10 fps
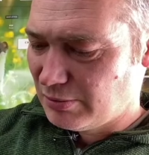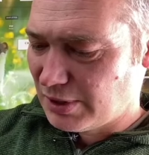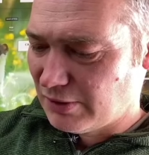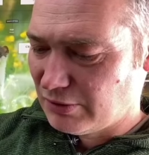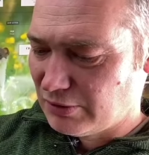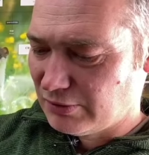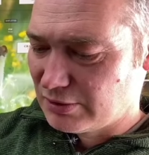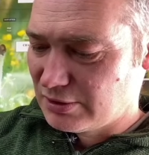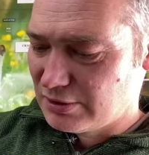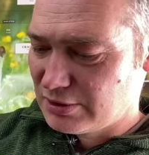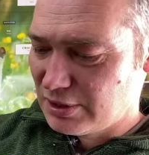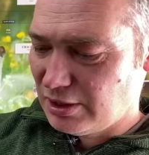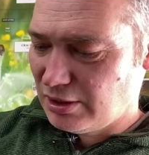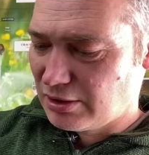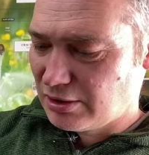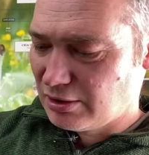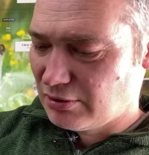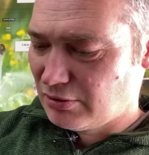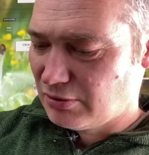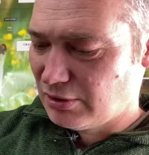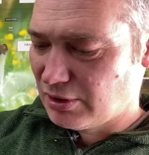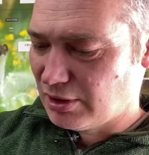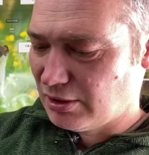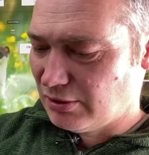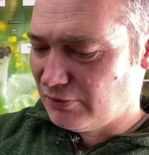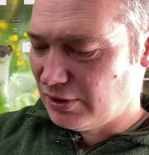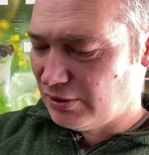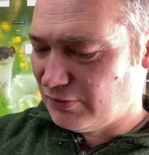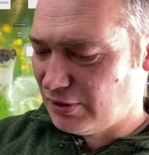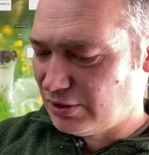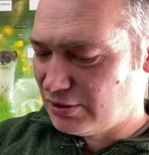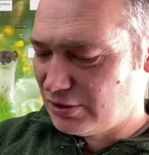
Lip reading: But I've got teeth. Oh, look at that, lovely, lovely.